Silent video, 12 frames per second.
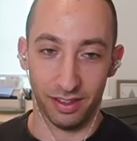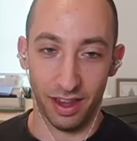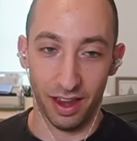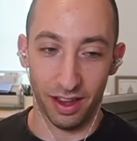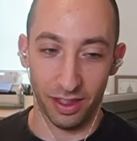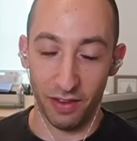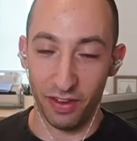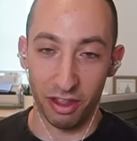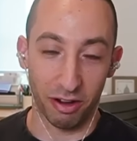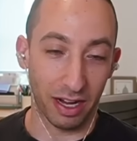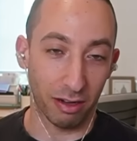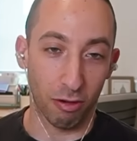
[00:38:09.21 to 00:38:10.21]
Yeah, they've
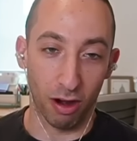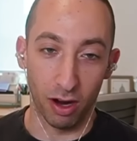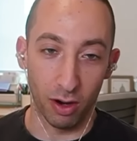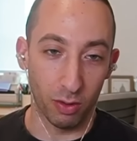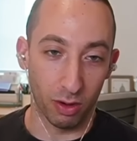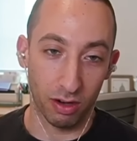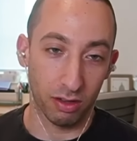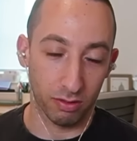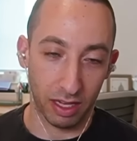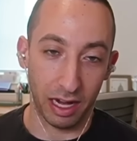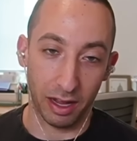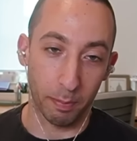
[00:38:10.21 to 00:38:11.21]
either got to grow or
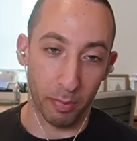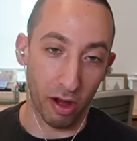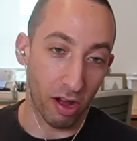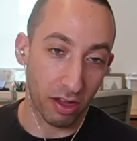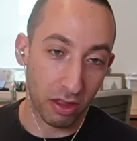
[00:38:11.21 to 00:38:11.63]
got a good boss.